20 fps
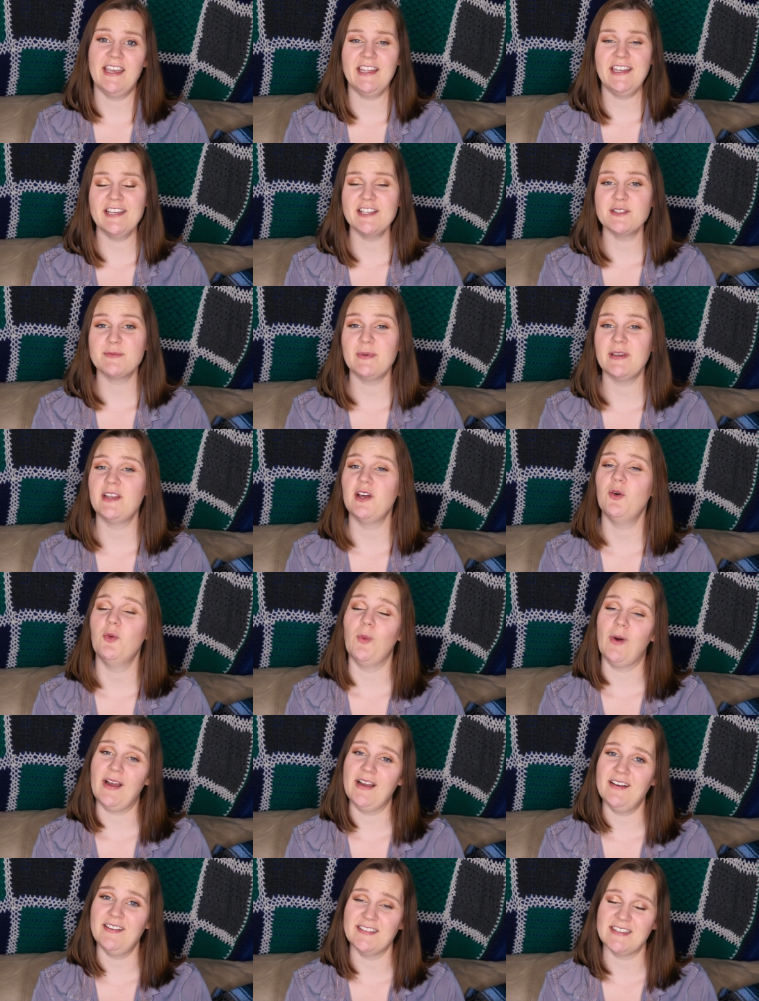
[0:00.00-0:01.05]
It has been a
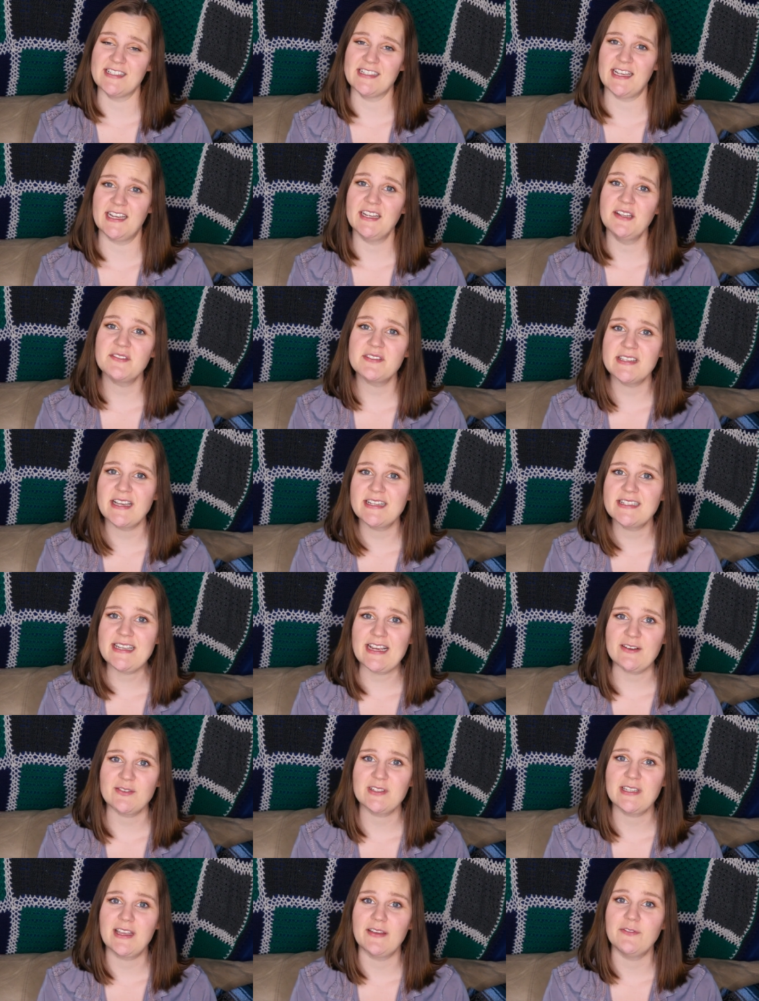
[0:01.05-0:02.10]
while since I have sat
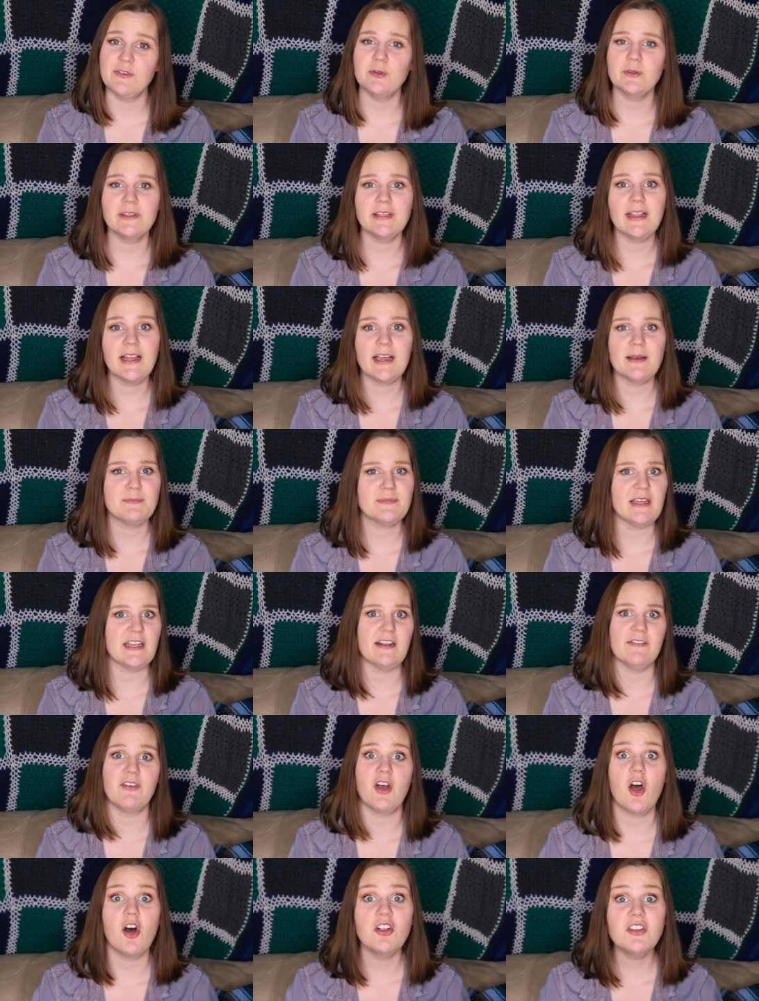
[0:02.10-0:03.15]
down to give you a little update
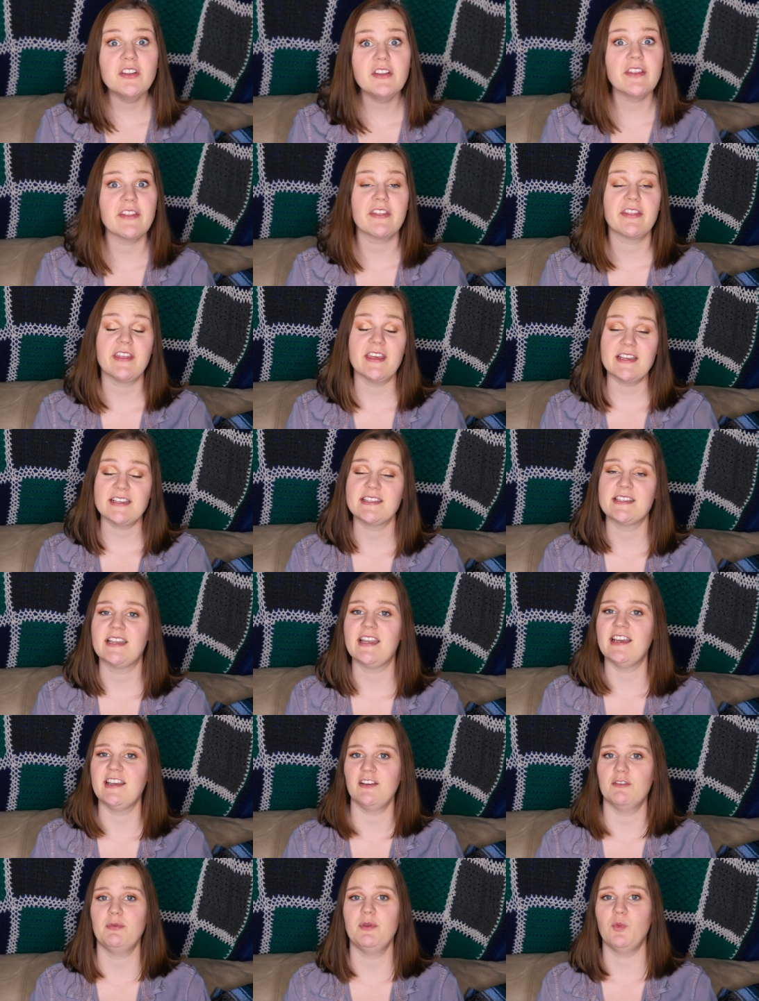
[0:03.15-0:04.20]
of all of the things that
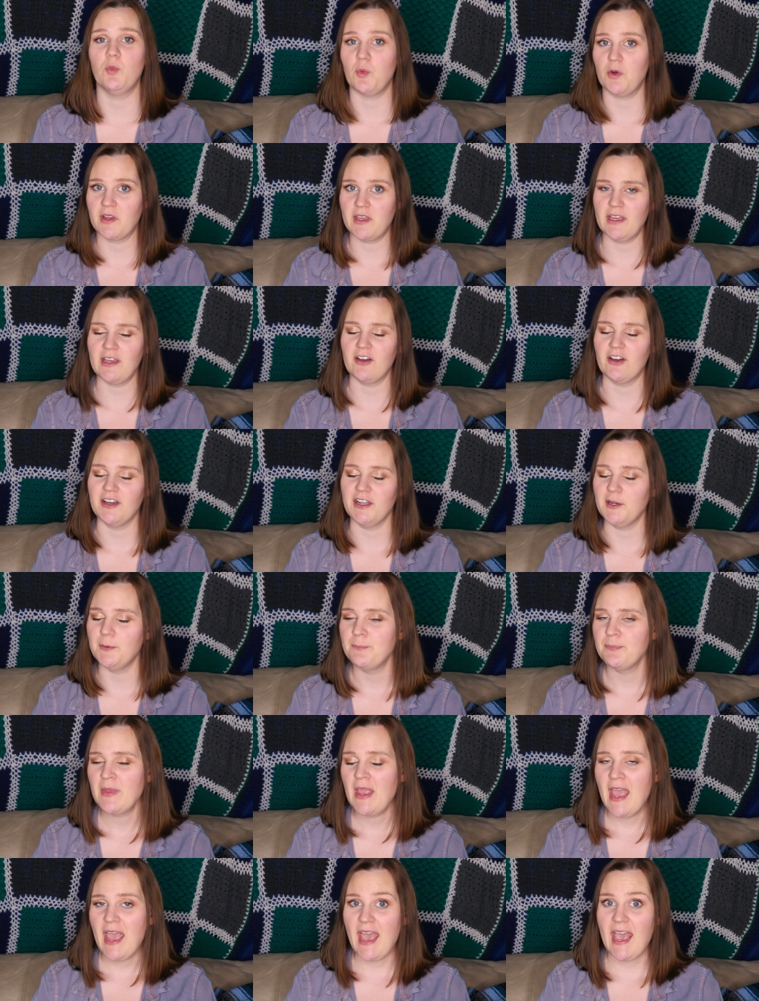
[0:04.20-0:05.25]
I have been working on,
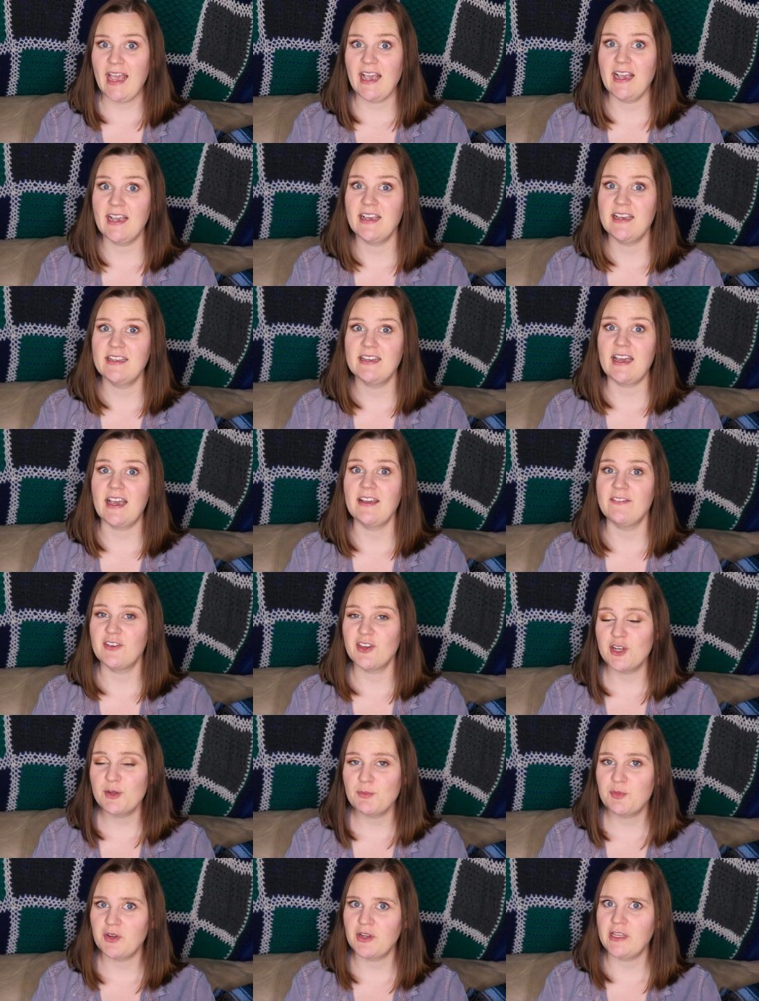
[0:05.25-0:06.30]
and I've
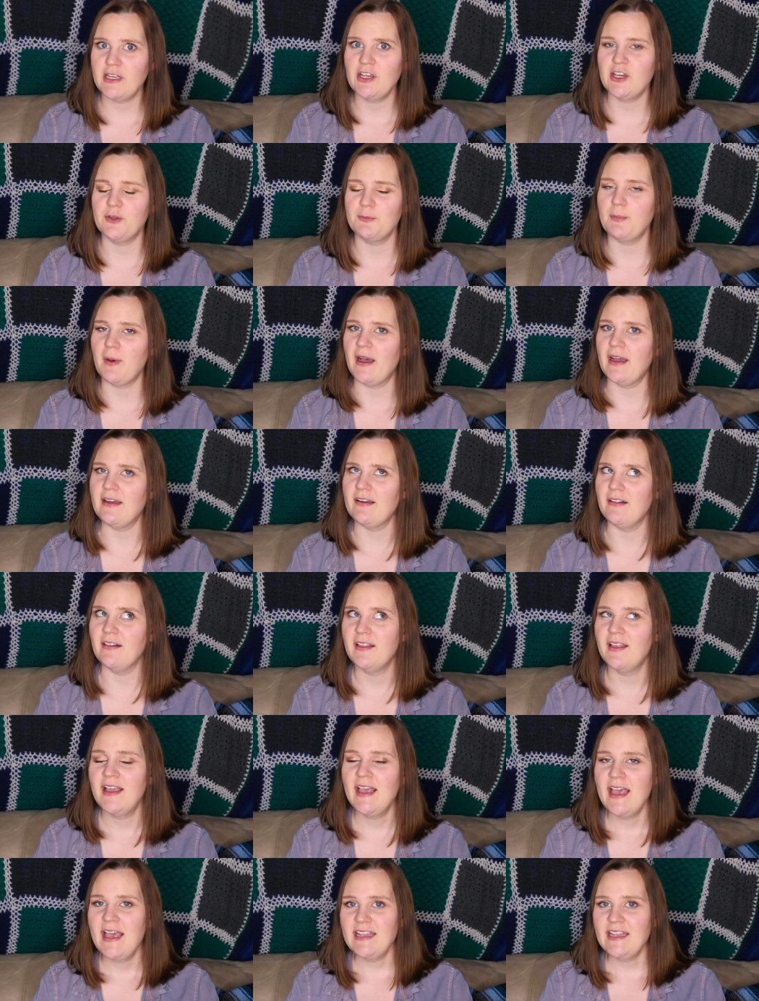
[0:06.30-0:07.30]
got a pretty good pile.